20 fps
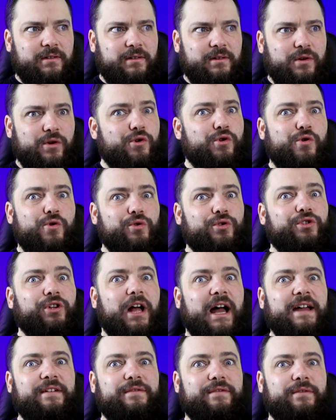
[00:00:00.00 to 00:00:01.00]
Whose
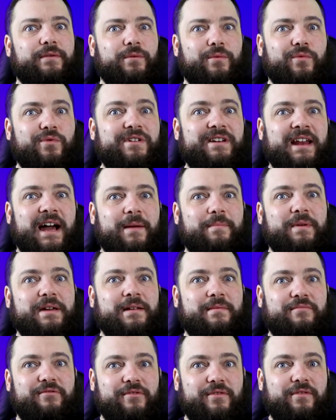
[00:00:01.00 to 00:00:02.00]
life would not be
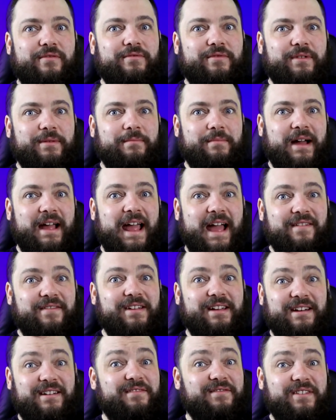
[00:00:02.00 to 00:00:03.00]
improved by
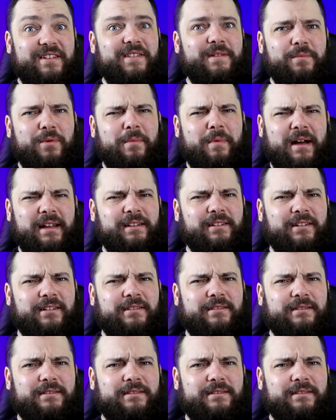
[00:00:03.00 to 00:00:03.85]
having an invisible butler?